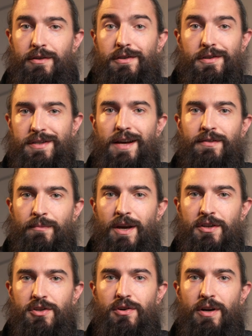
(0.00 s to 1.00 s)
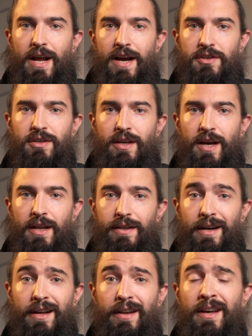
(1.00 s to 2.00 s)
You just have to make sure it actually got
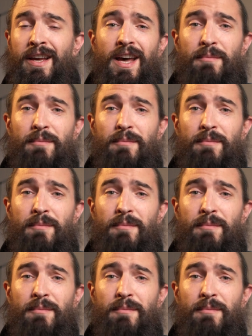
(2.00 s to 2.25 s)
done.